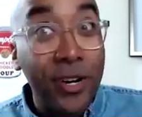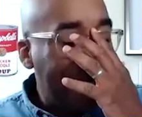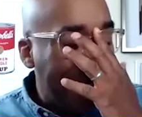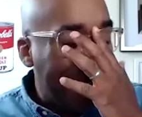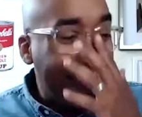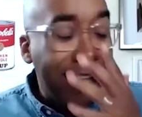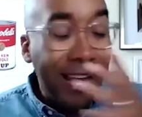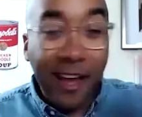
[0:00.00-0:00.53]

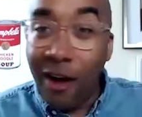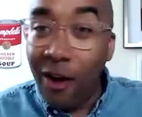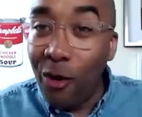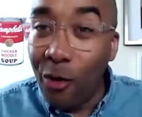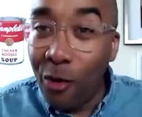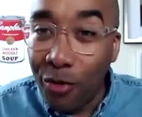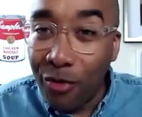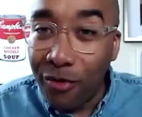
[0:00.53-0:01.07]
and they say,
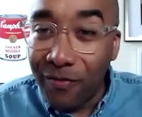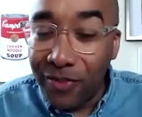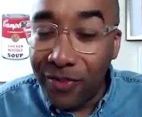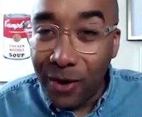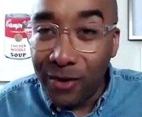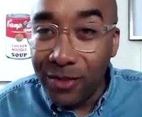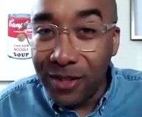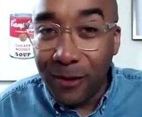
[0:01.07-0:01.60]
"Oh,
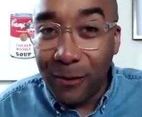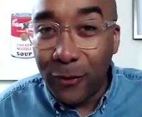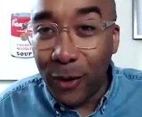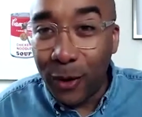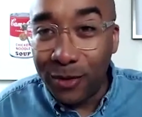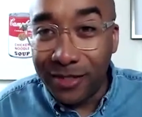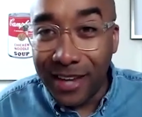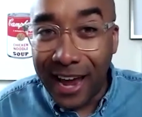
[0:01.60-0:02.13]
those are the
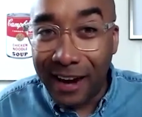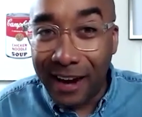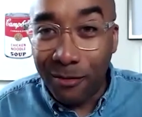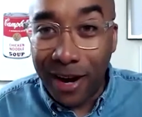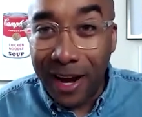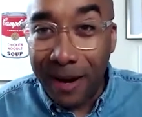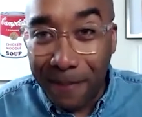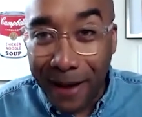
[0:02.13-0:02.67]
folks at
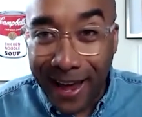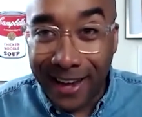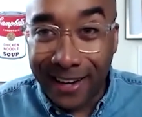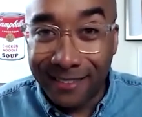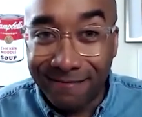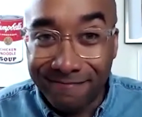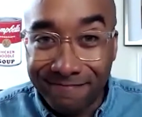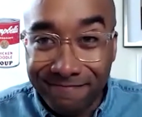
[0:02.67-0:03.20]
Ray-Ban,
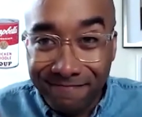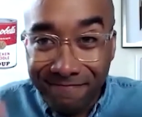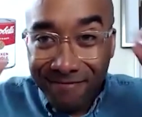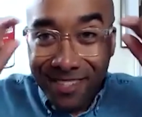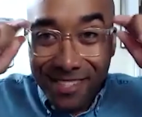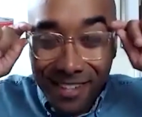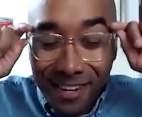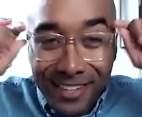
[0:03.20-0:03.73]
the
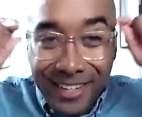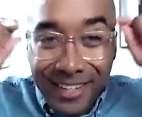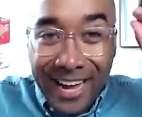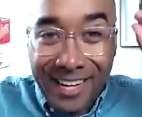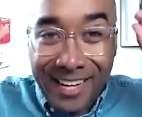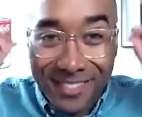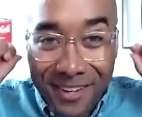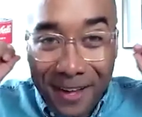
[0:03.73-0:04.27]

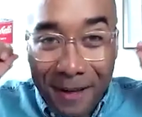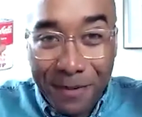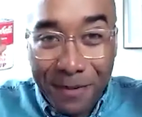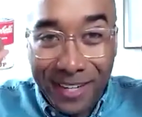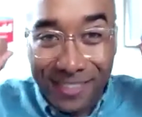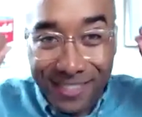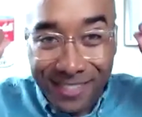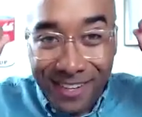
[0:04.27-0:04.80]
sunglasses company." And
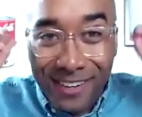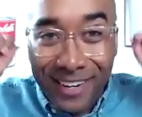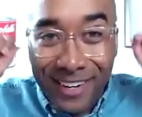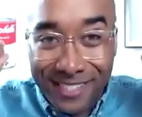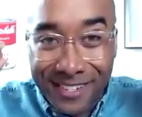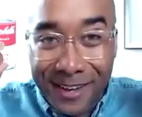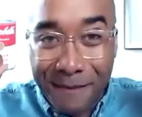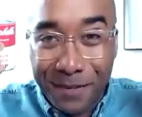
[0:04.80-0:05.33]

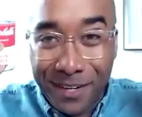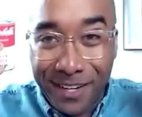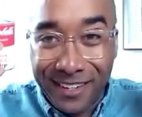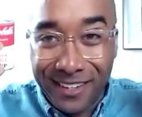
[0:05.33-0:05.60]
they